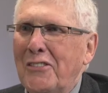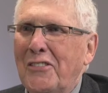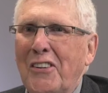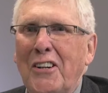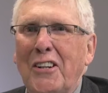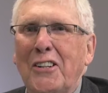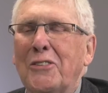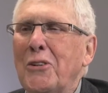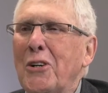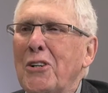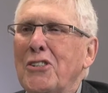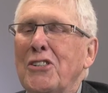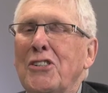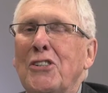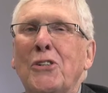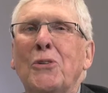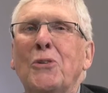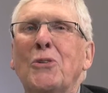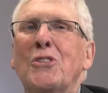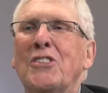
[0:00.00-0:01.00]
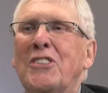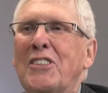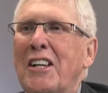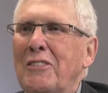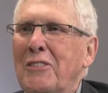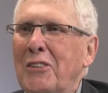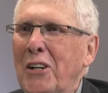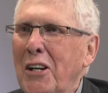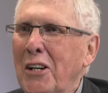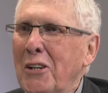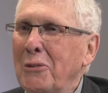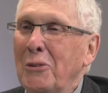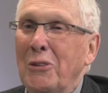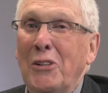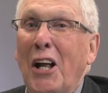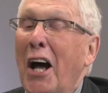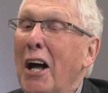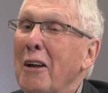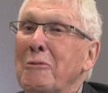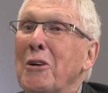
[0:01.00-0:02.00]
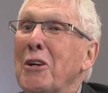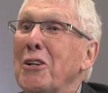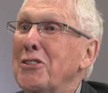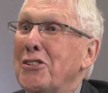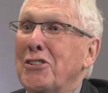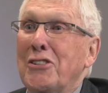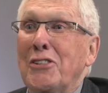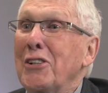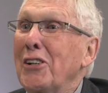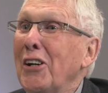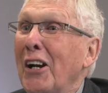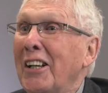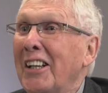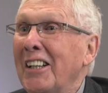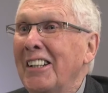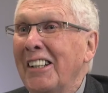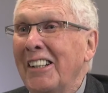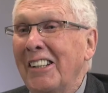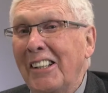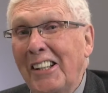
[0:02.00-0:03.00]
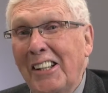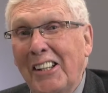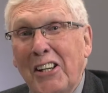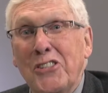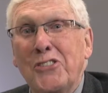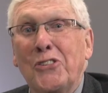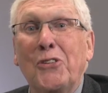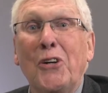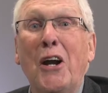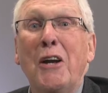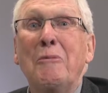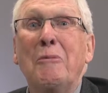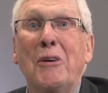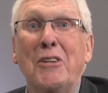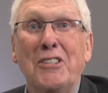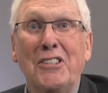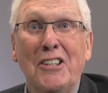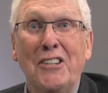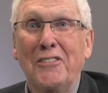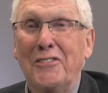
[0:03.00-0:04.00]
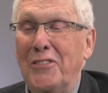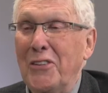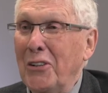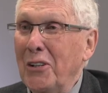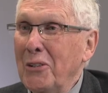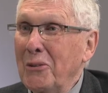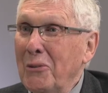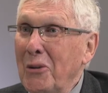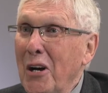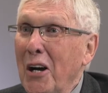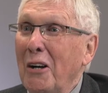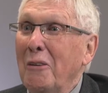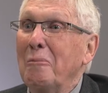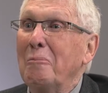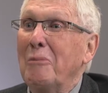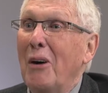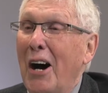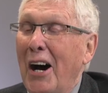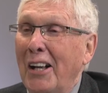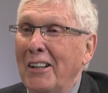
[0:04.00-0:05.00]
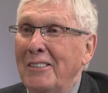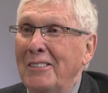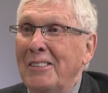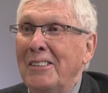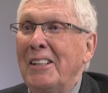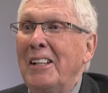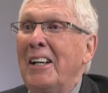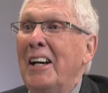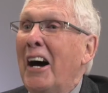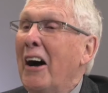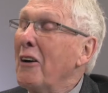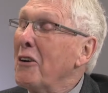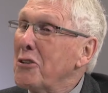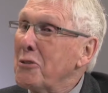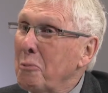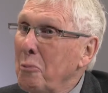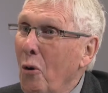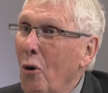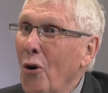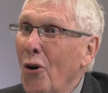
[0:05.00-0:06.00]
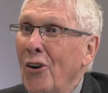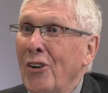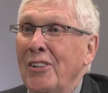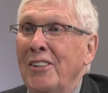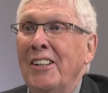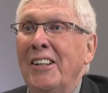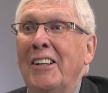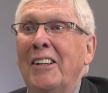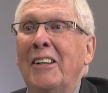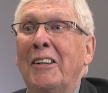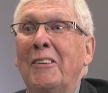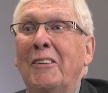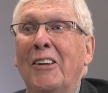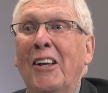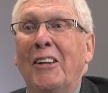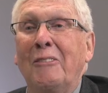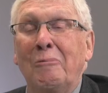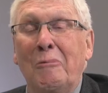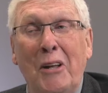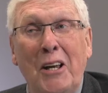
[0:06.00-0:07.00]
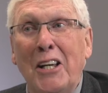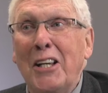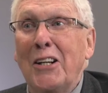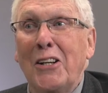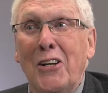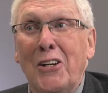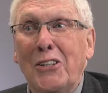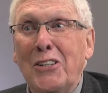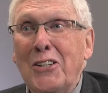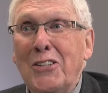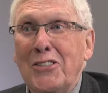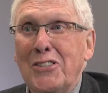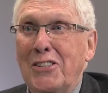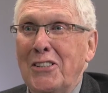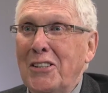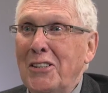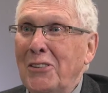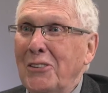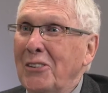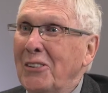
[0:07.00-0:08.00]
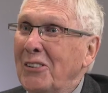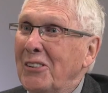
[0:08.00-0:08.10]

fair question. Who is David Underwood? I'm not sure I can describe myself very well, but I was born many long years ago.